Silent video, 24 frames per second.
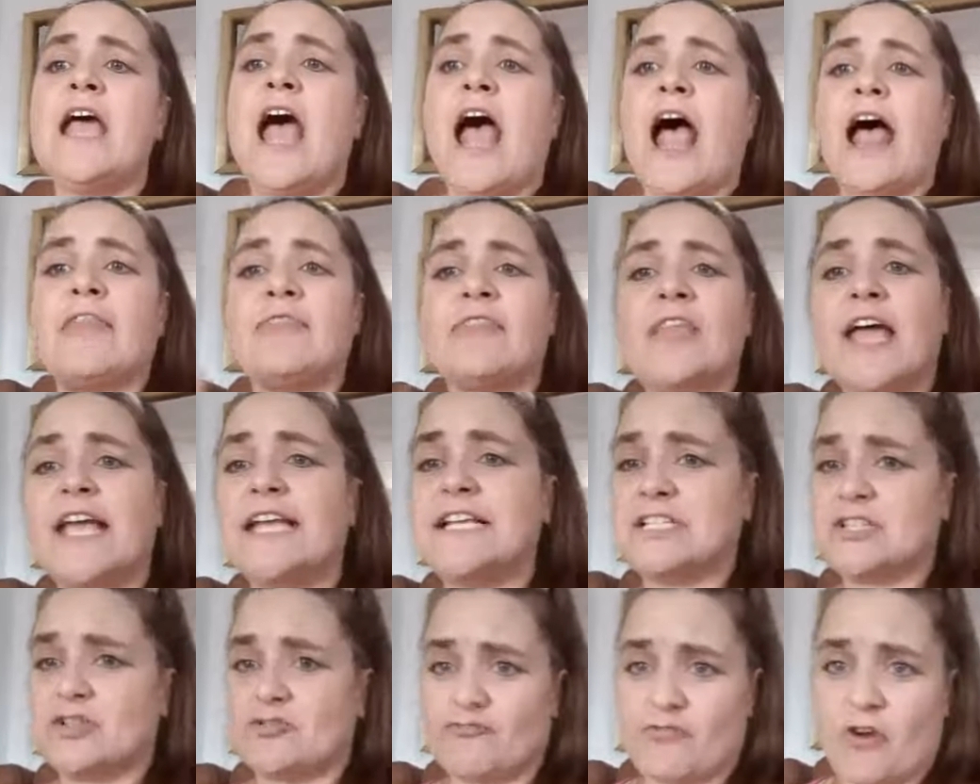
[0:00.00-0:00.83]
and that
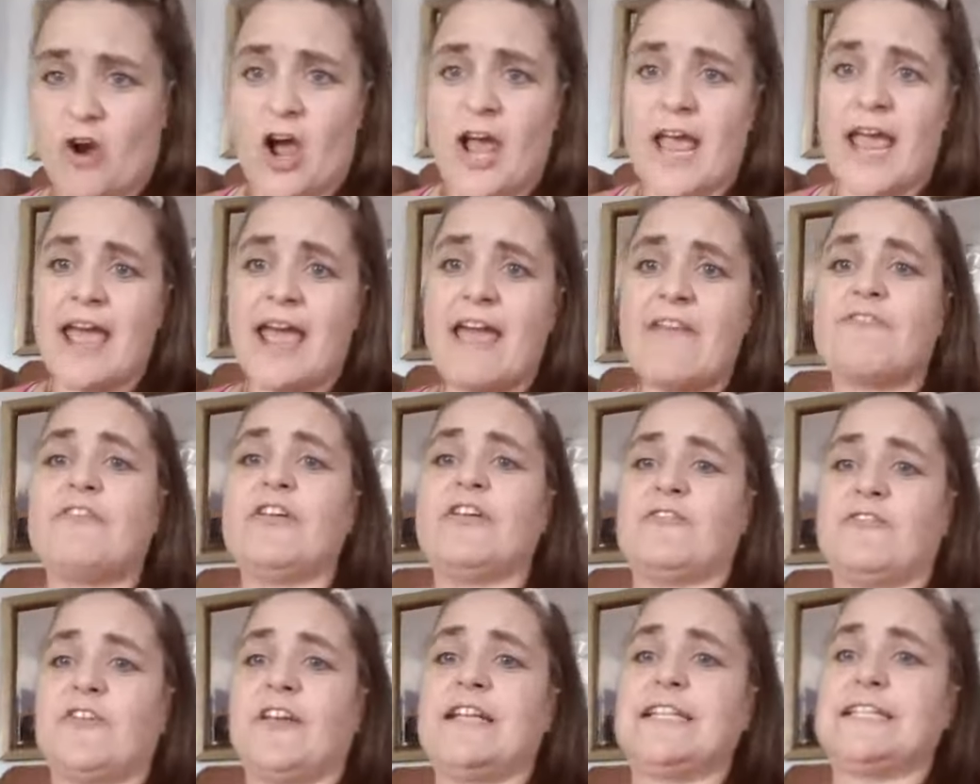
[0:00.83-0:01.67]
is to write
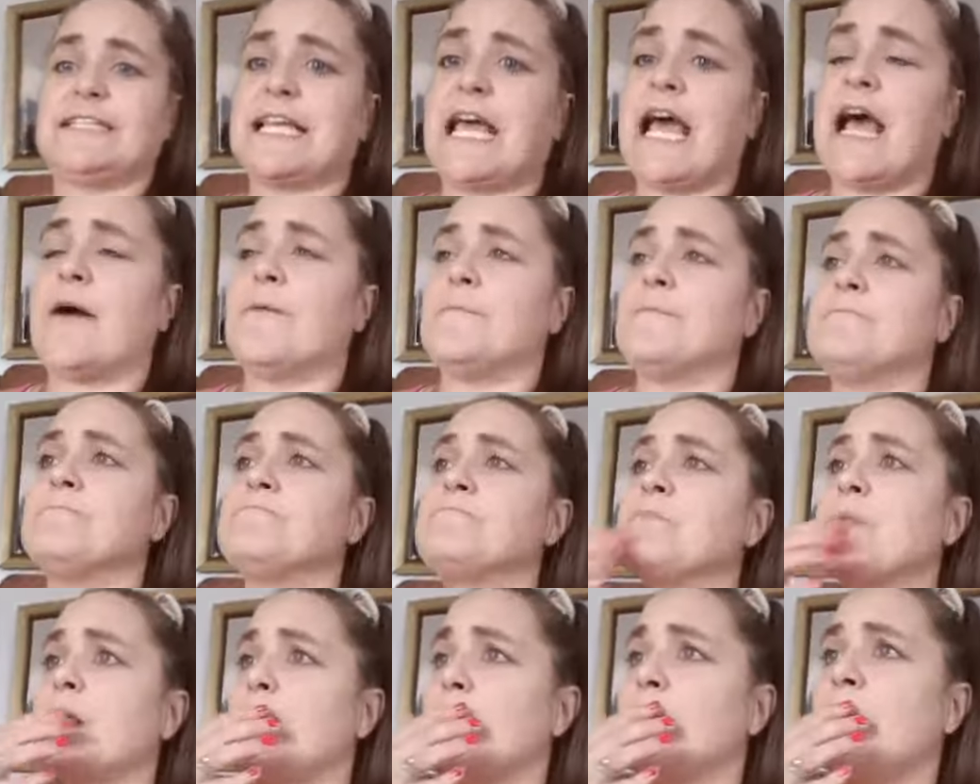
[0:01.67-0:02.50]
everything down.
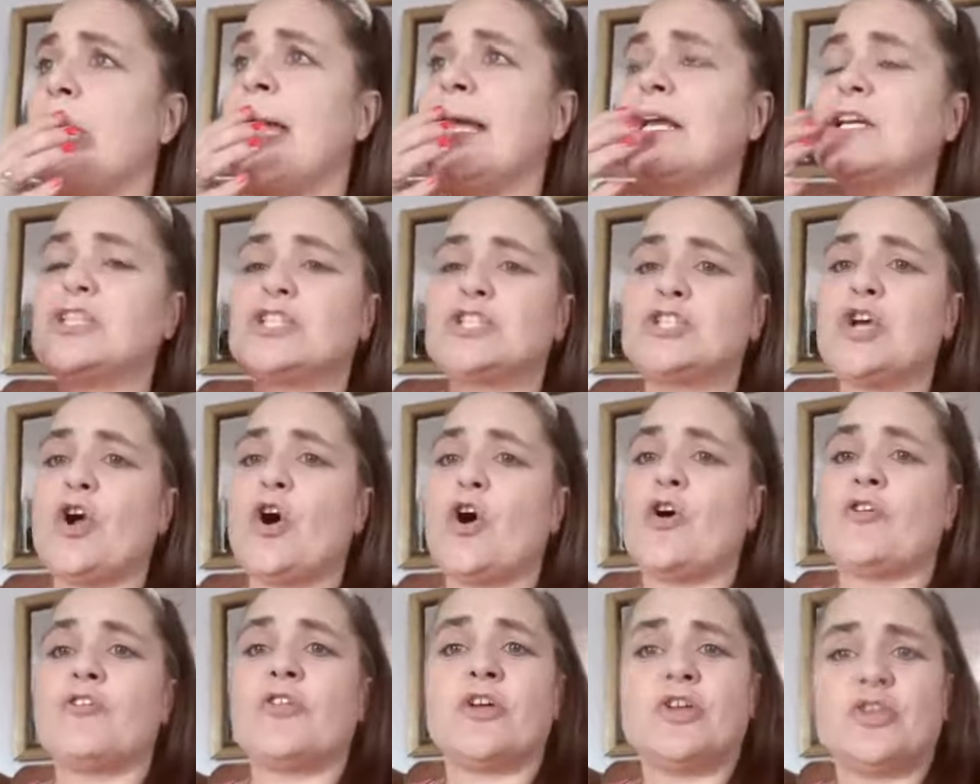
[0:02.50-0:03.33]
Make
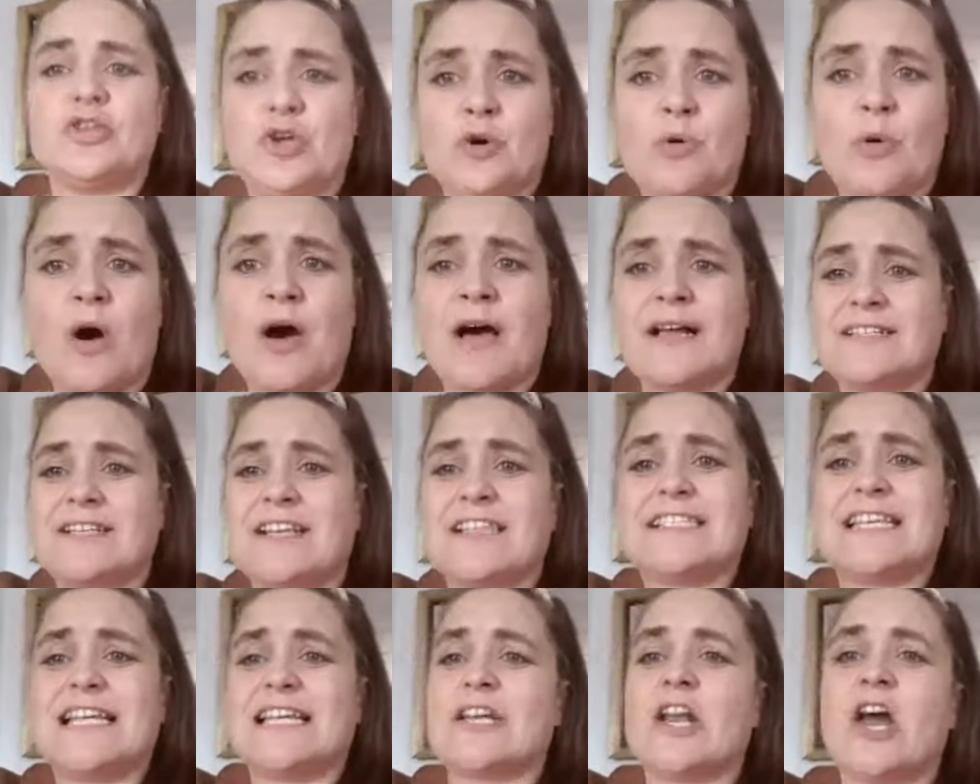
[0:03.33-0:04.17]
sure that you are, as I
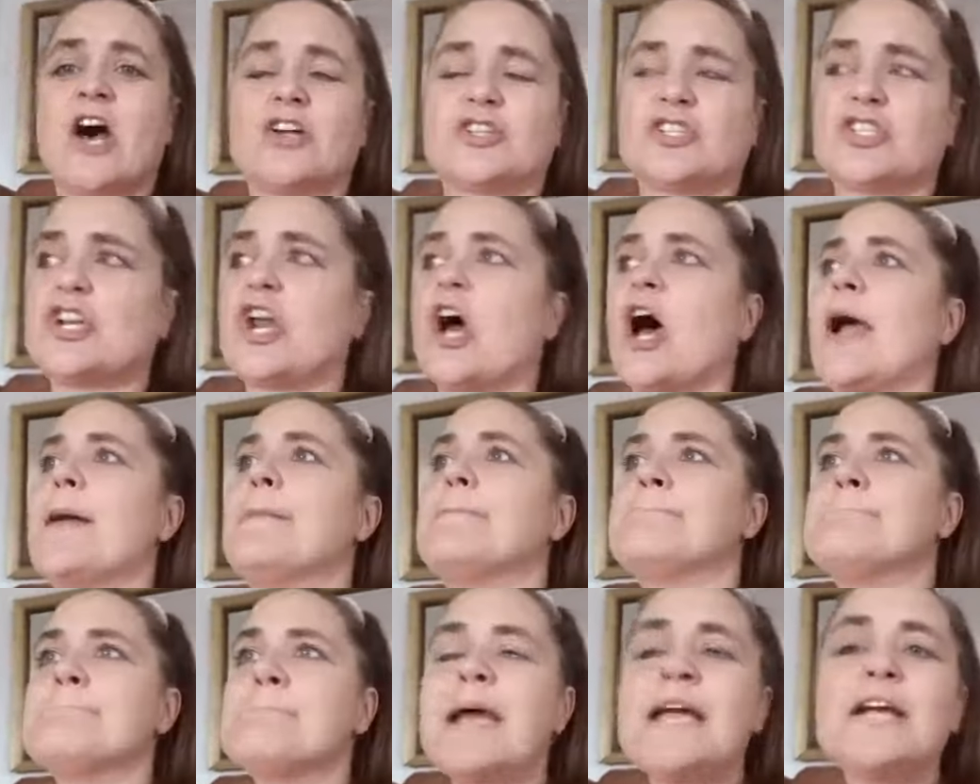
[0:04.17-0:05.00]
said last night,
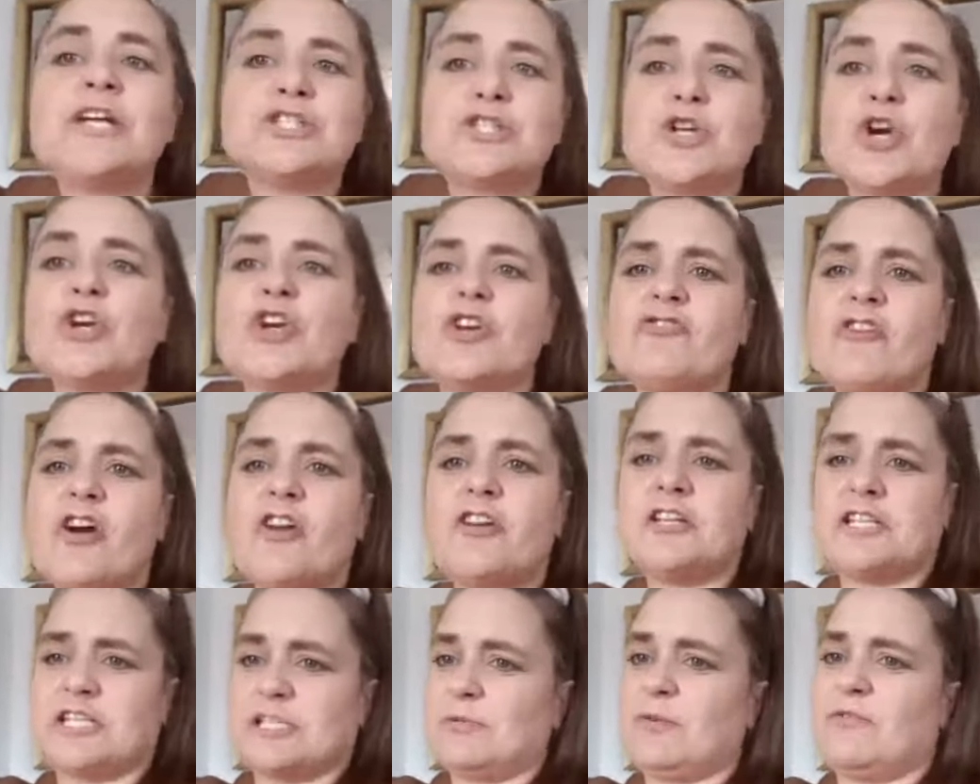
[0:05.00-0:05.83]
make sure you're
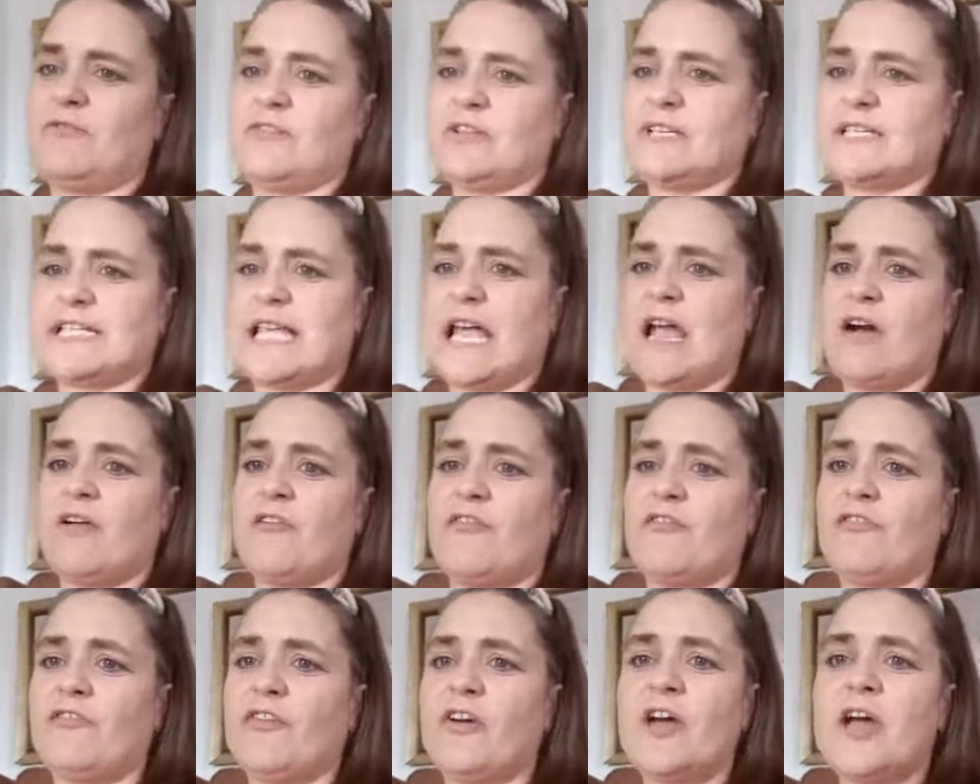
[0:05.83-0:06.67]
honest with
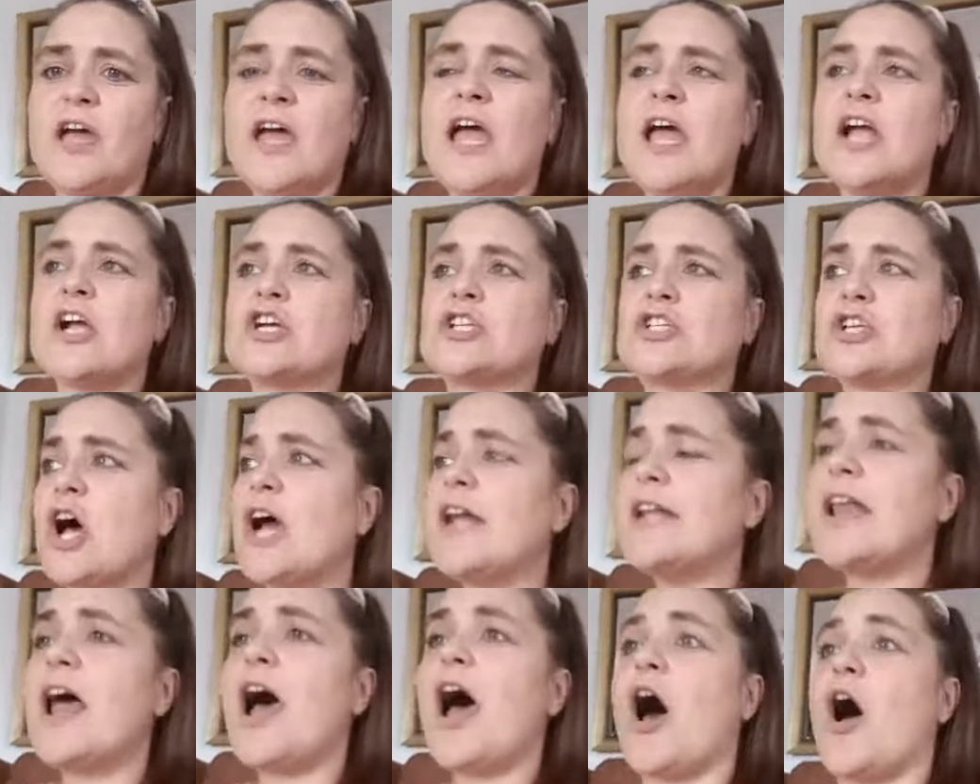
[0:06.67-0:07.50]
yourself. Because I
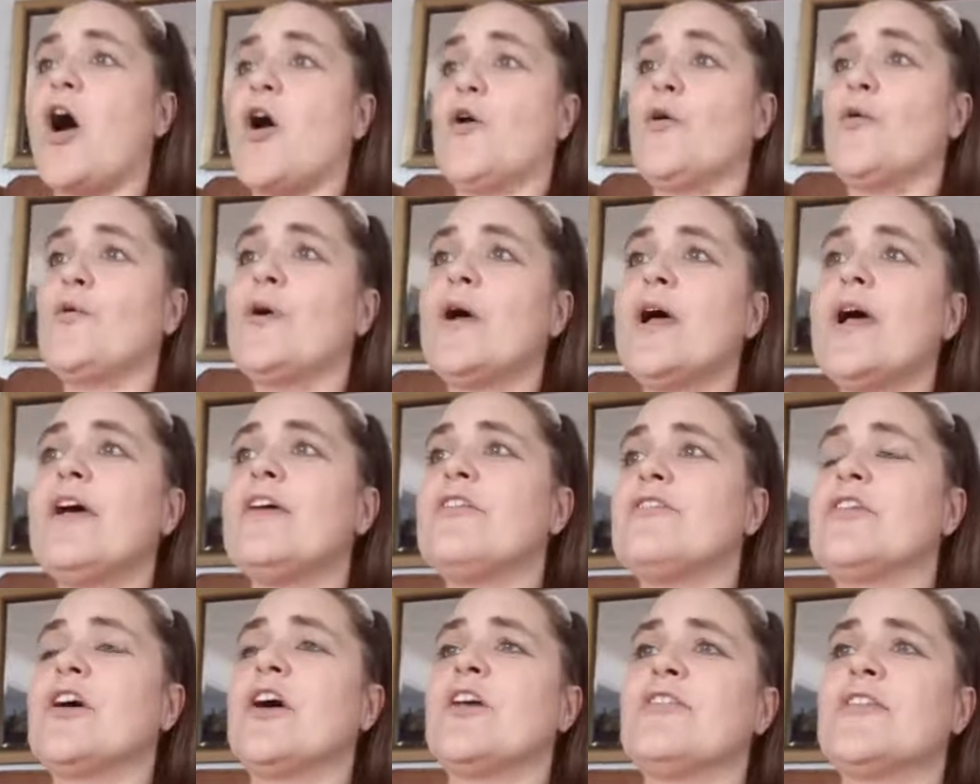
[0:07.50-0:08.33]
know
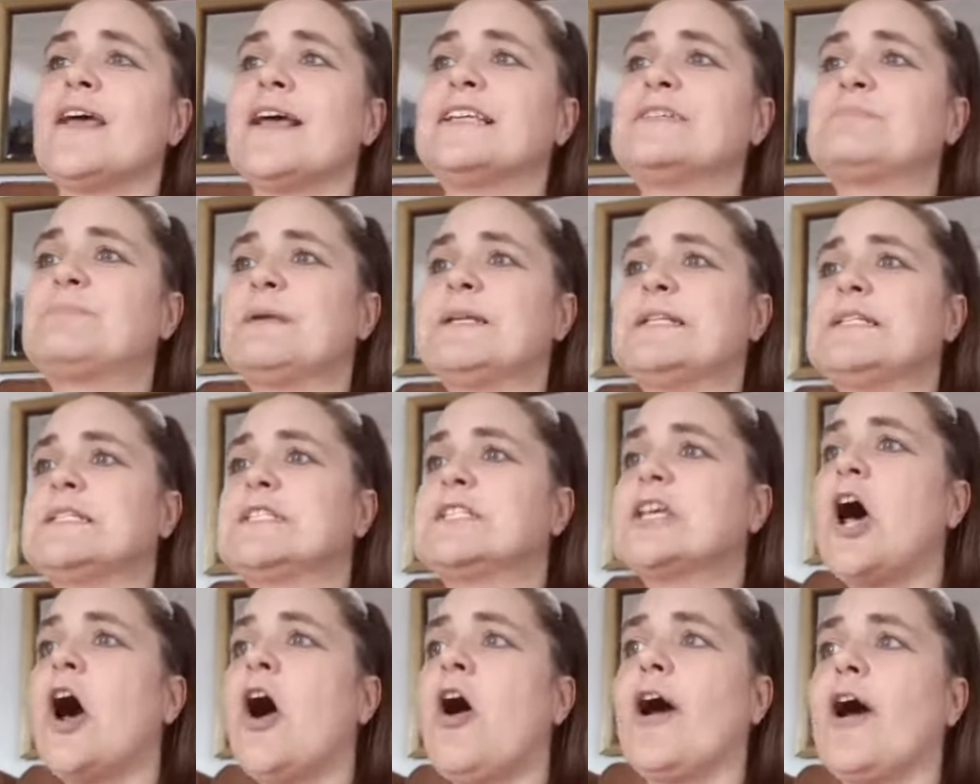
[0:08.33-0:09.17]
that there's been
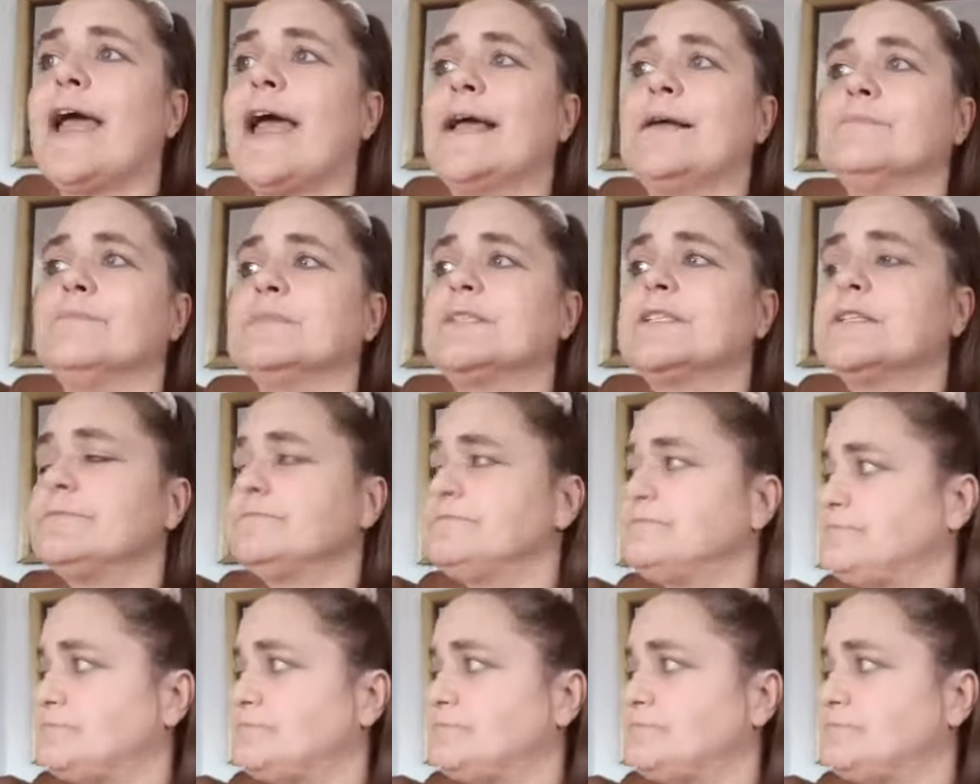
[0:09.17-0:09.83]
times